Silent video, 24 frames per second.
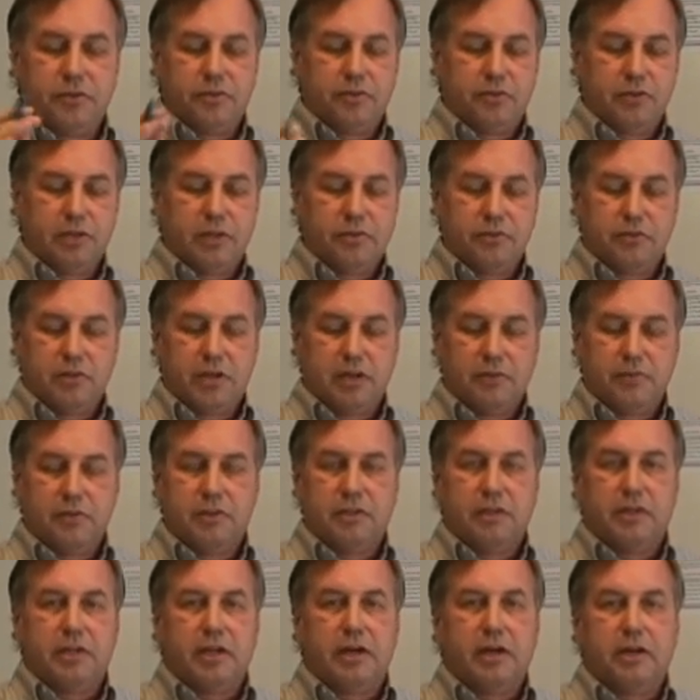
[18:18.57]
It saves you having
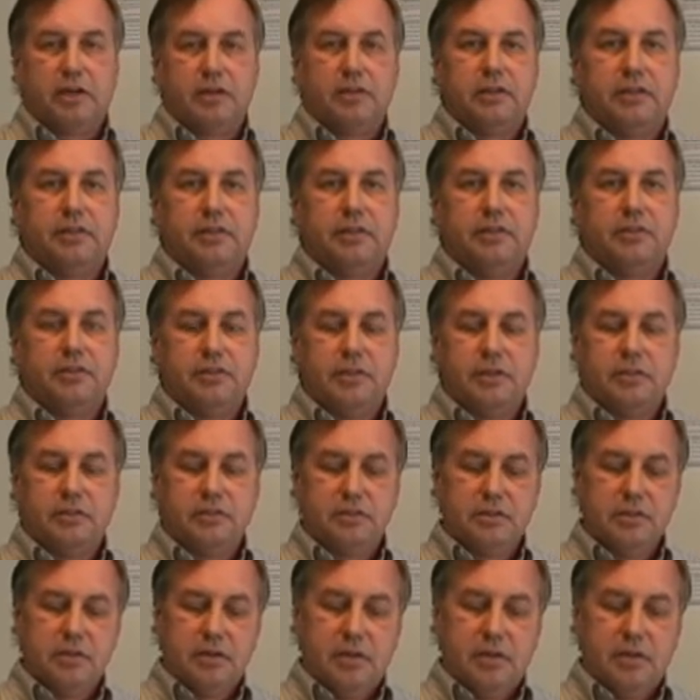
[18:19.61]
to calculate these things.